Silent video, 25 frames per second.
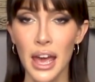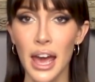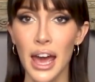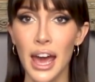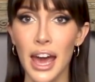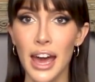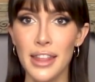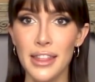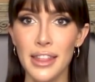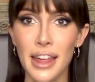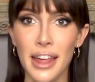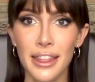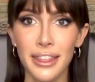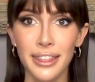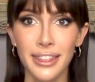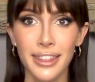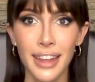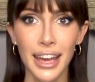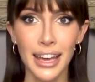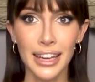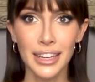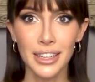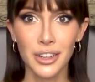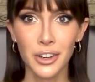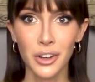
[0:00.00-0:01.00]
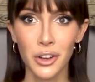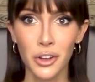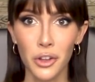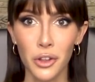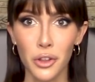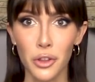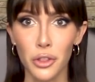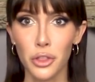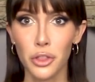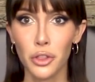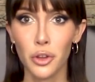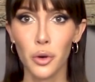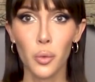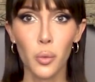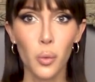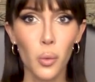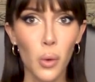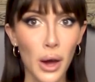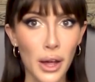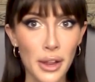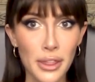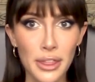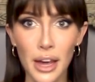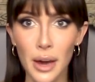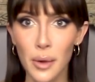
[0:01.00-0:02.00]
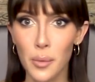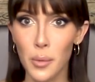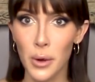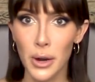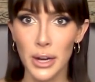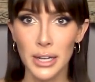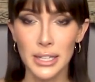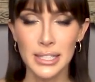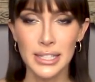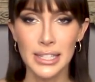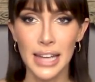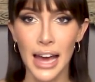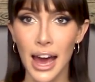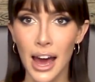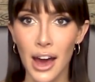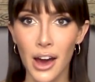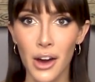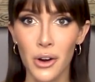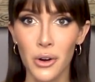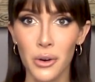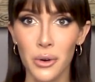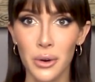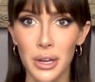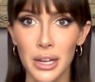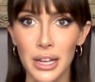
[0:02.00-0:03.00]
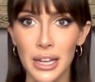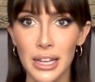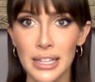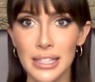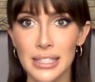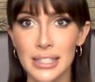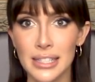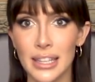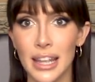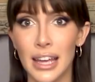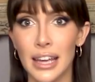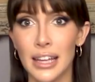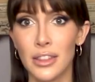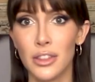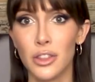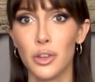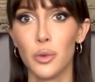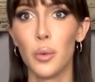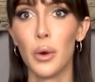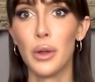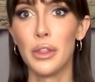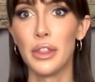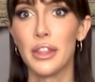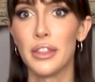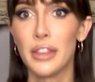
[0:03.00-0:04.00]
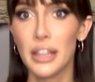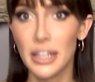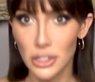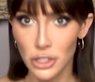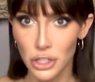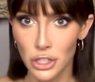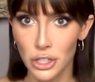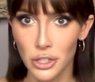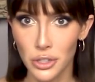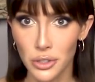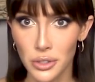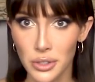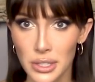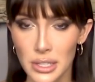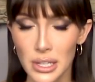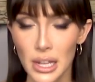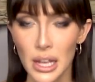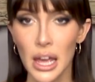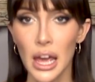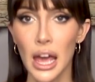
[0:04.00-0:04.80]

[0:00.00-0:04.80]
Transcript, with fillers: And then, like, the one that works out is like the one that they choose.